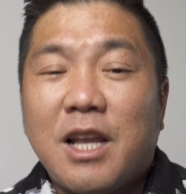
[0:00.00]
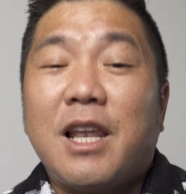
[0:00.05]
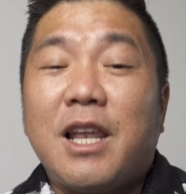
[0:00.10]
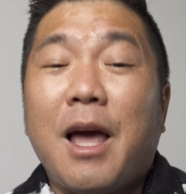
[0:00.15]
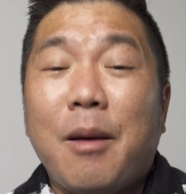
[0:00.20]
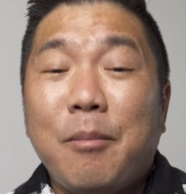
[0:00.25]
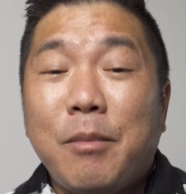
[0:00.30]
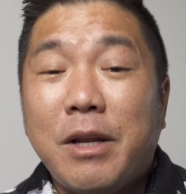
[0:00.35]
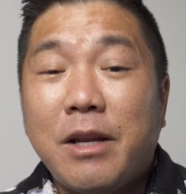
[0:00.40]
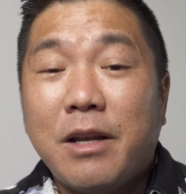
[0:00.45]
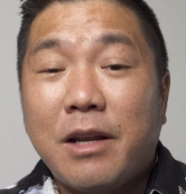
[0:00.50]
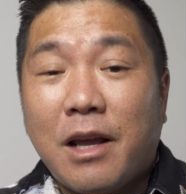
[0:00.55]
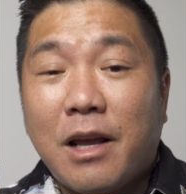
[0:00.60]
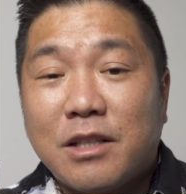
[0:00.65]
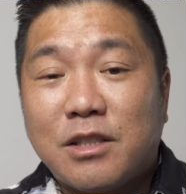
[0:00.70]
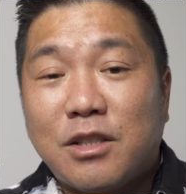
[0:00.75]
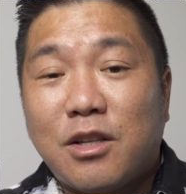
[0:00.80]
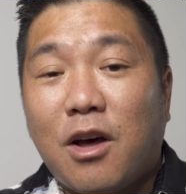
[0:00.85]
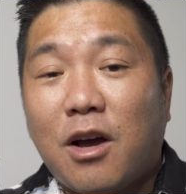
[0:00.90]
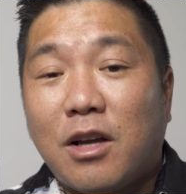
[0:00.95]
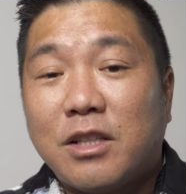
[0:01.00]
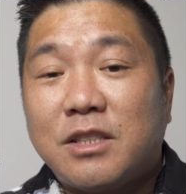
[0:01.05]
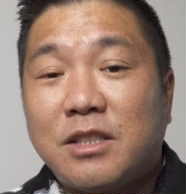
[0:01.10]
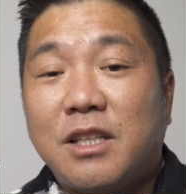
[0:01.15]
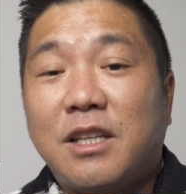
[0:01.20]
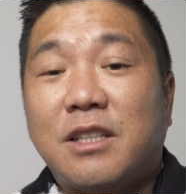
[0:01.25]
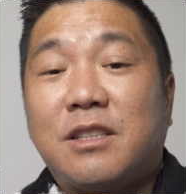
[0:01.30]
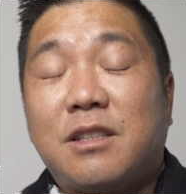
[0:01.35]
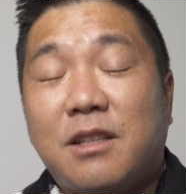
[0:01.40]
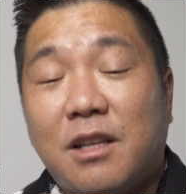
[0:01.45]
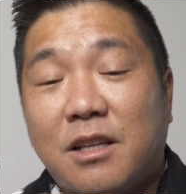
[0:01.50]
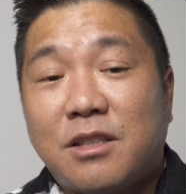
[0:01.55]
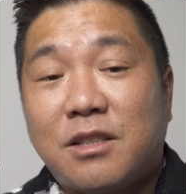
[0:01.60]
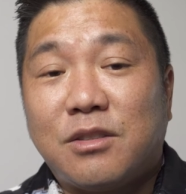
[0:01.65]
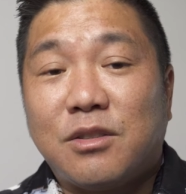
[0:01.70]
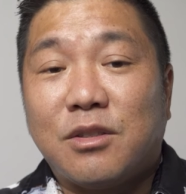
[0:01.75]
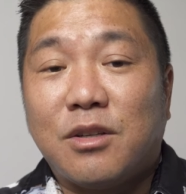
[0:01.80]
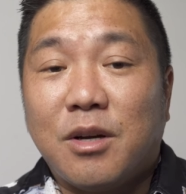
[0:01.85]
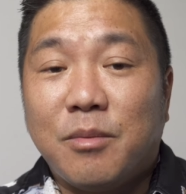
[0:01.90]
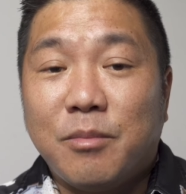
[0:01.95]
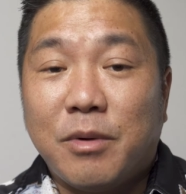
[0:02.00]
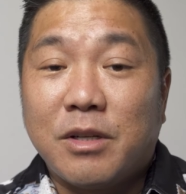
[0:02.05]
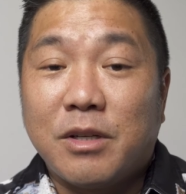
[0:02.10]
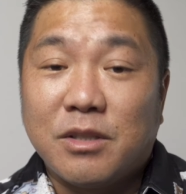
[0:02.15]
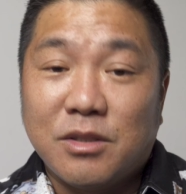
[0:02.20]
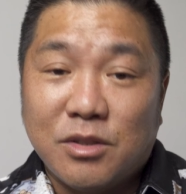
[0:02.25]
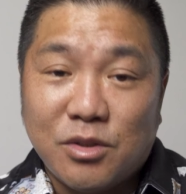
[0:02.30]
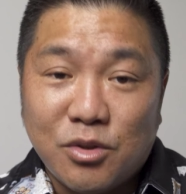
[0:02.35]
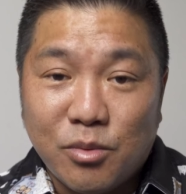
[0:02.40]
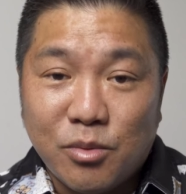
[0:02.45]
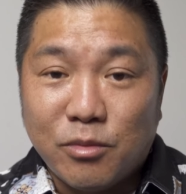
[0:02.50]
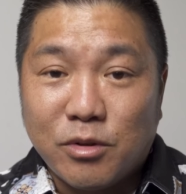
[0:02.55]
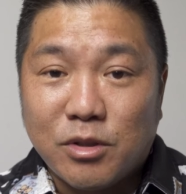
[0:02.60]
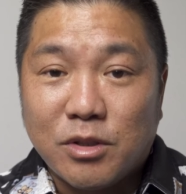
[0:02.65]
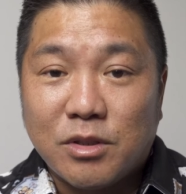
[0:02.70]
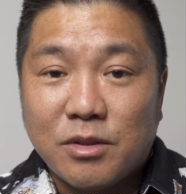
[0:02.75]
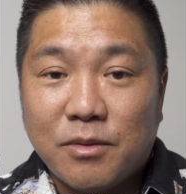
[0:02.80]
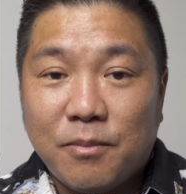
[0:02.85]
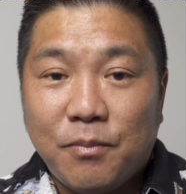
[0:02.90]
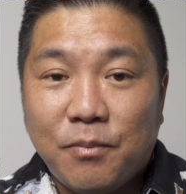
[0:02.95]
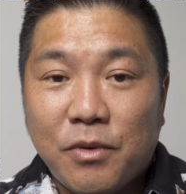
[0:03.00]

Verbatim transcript: laminate has lost its luster among consumers.